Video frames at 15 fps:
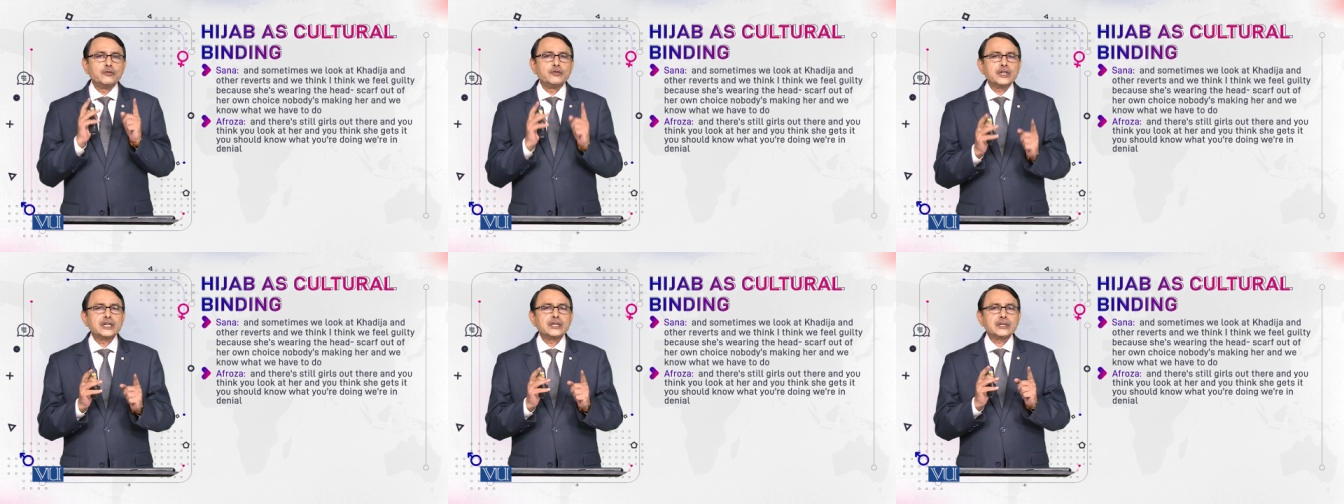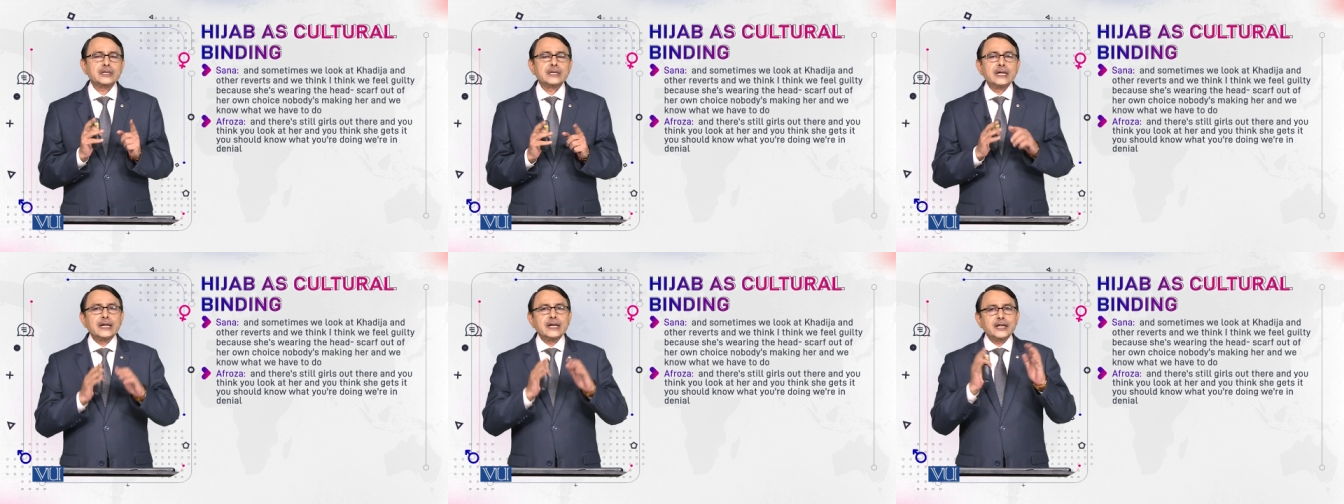wear
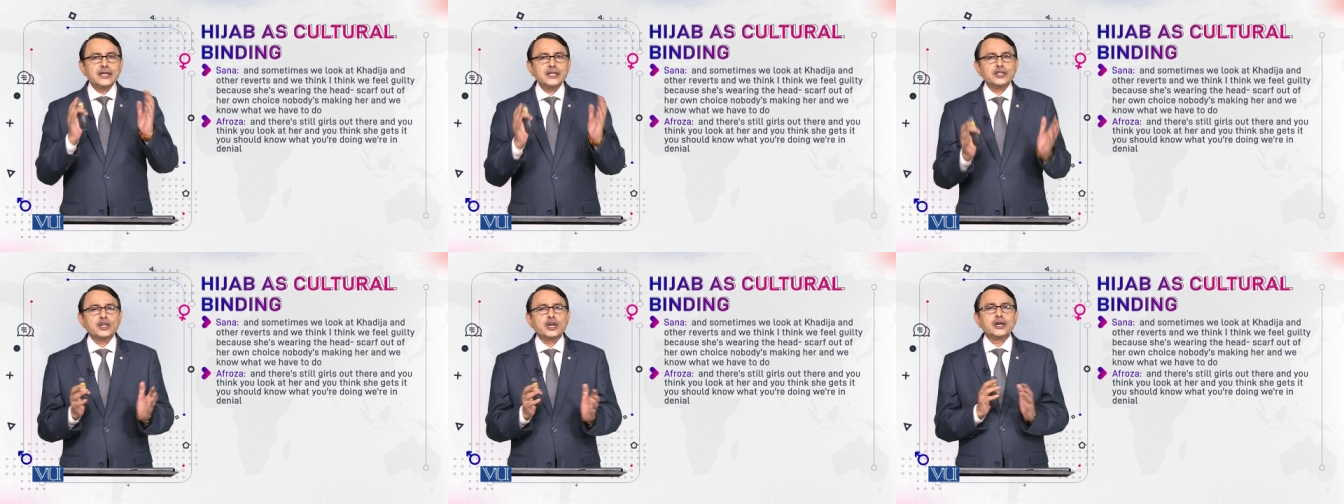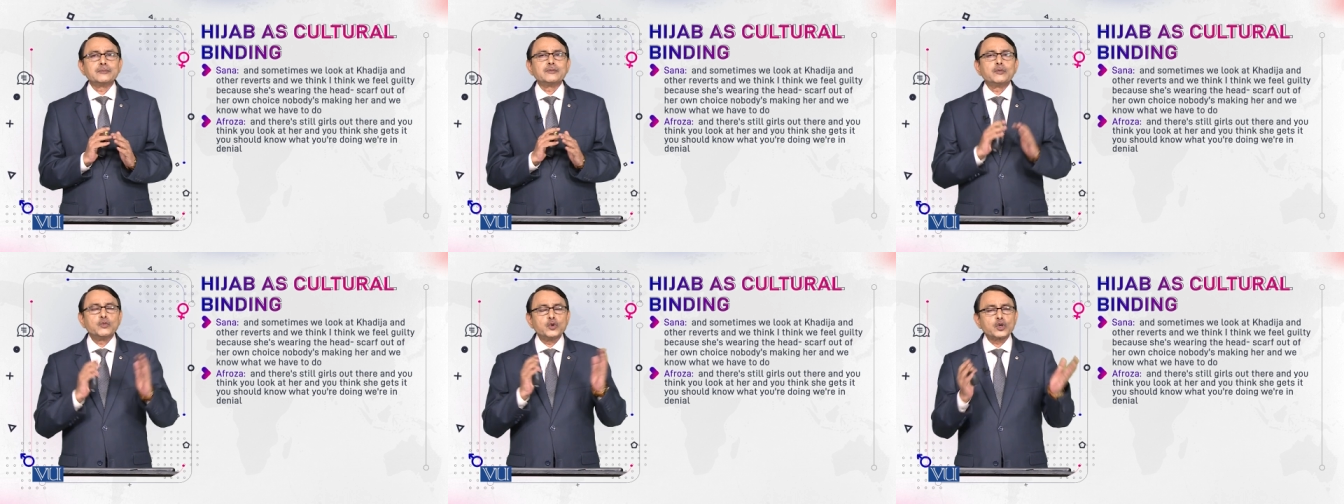hijab
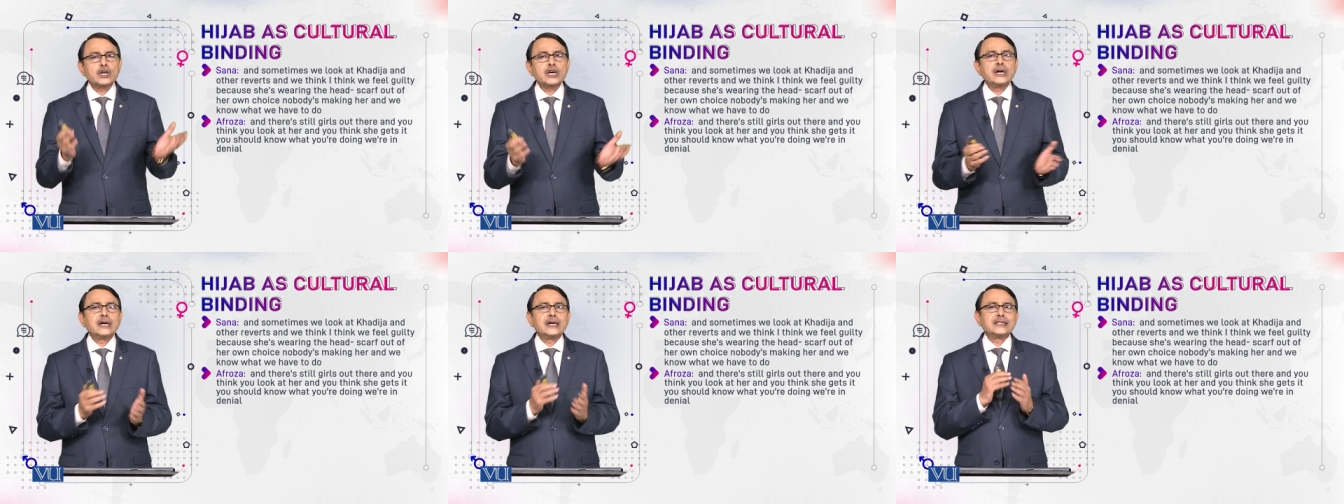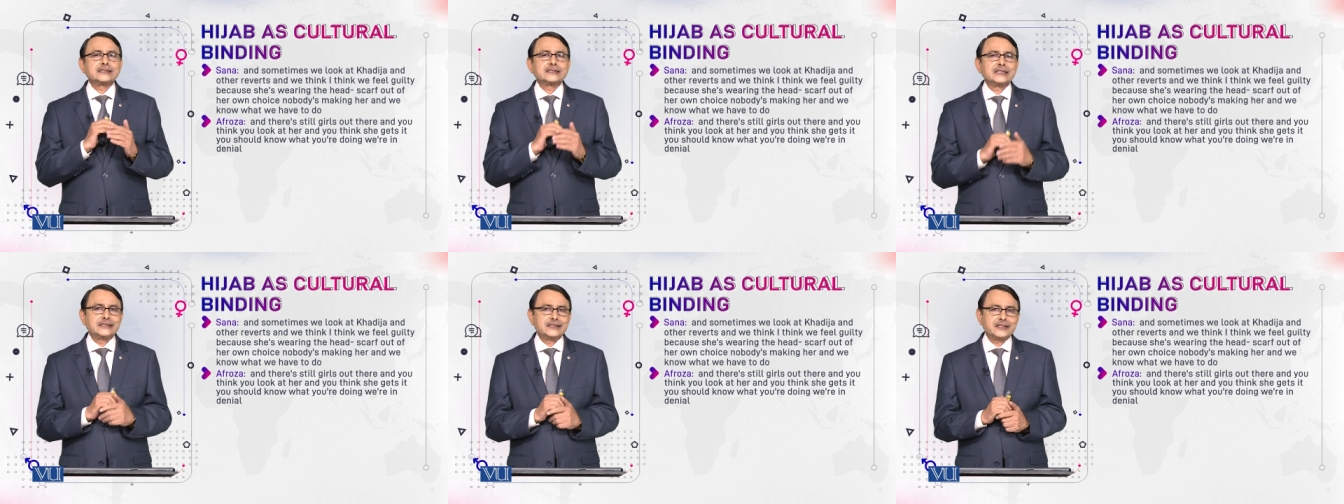burqa
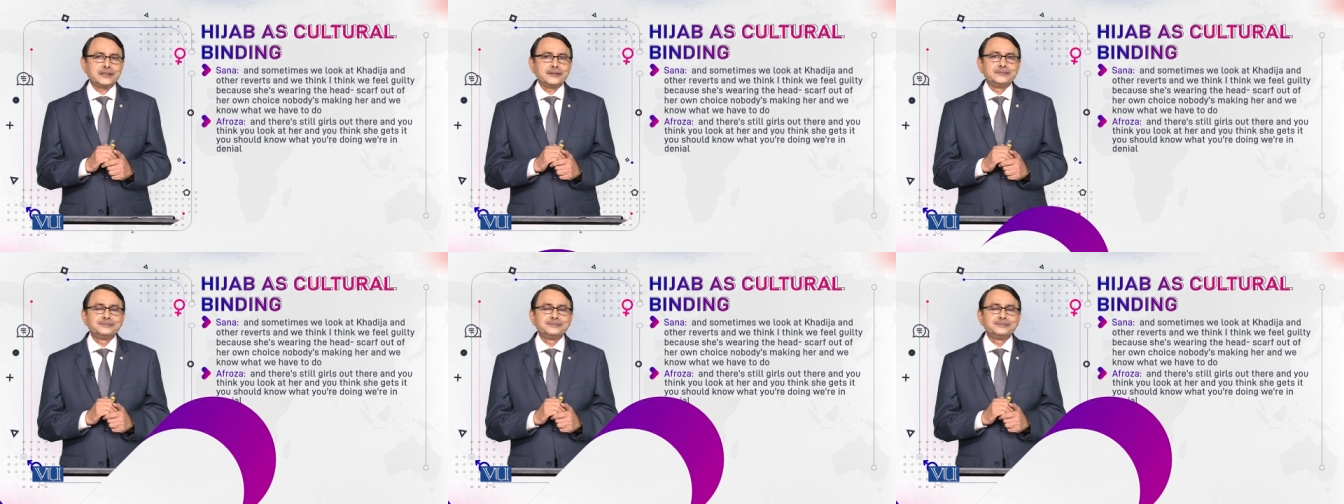etc